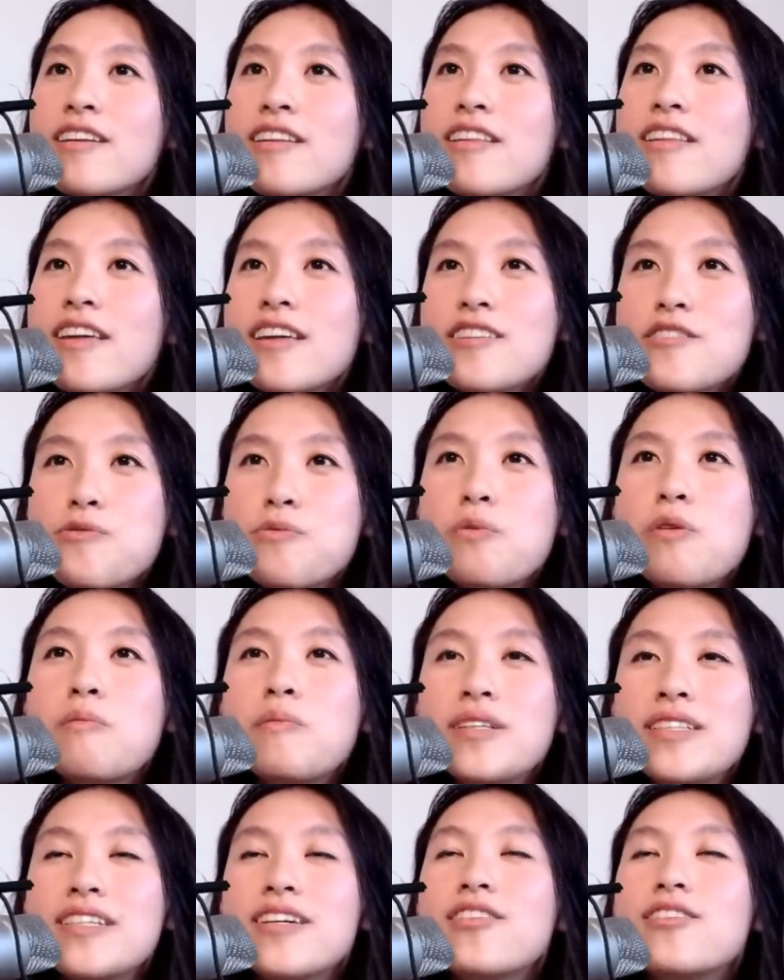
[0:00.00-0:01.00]
this will
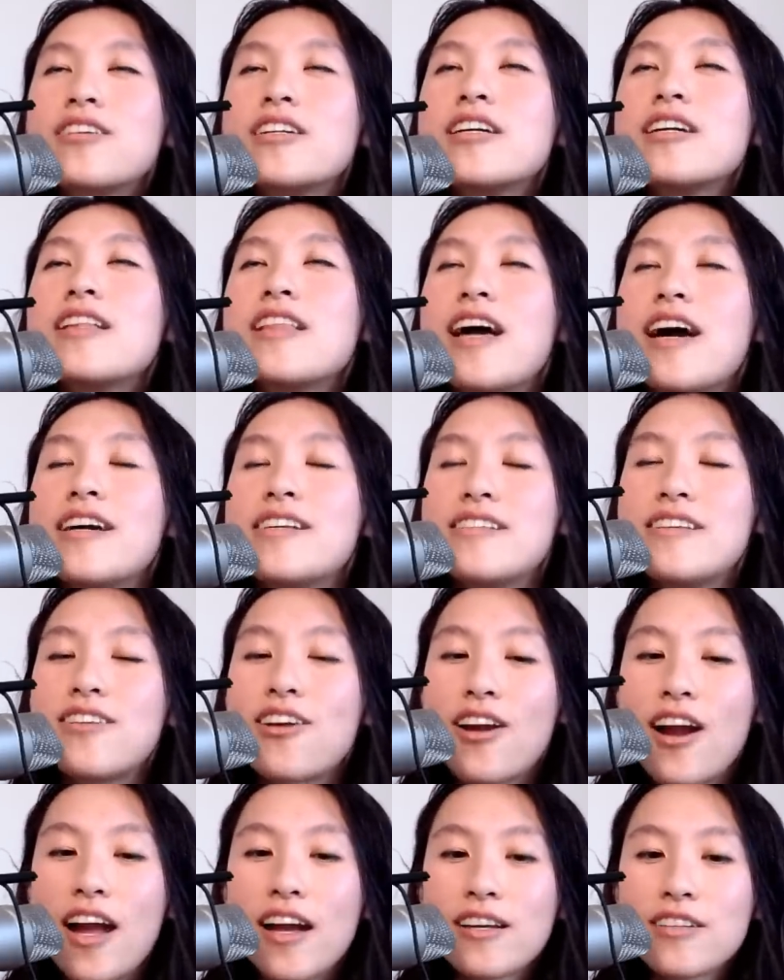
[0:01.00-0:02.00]
materialize in
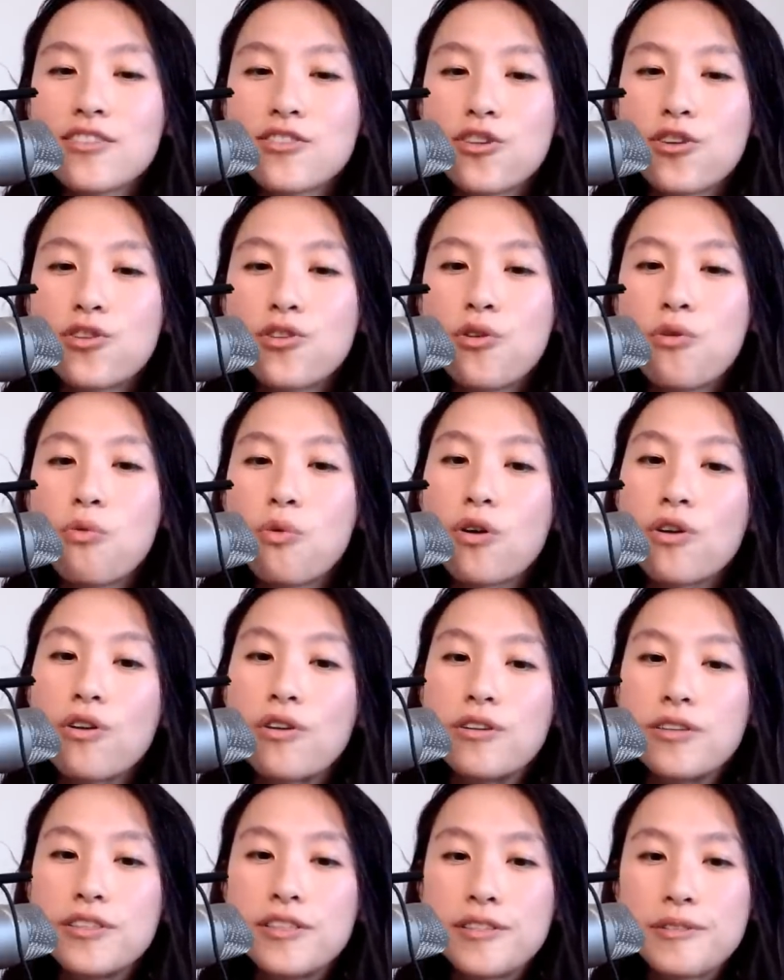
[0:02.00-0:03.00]
our external
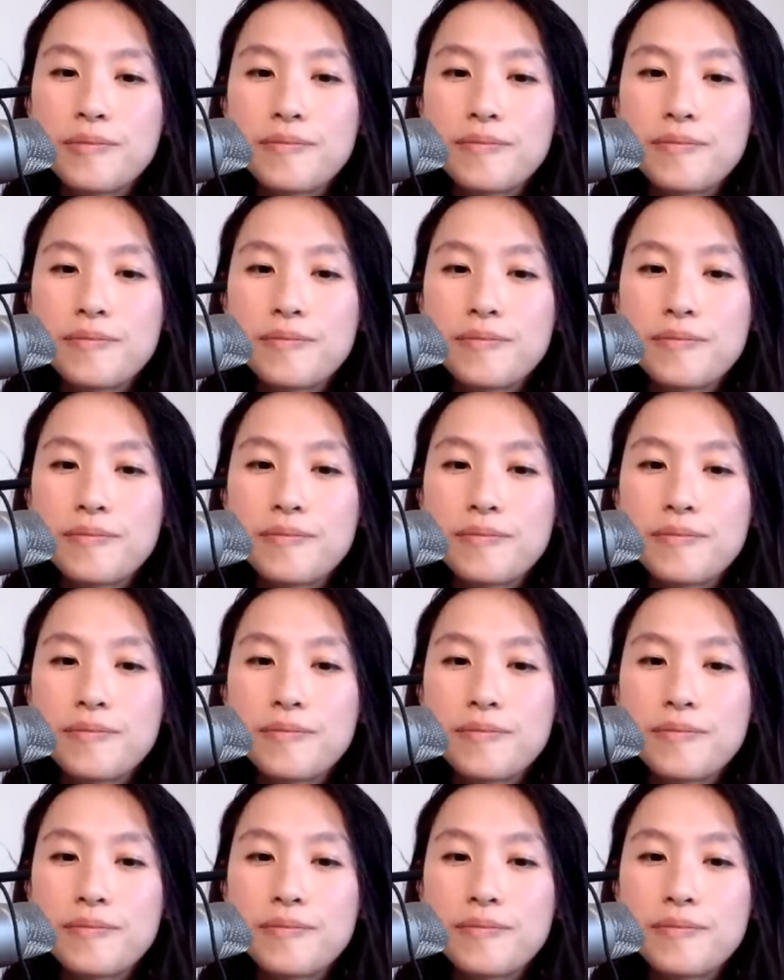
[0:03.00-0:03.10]
world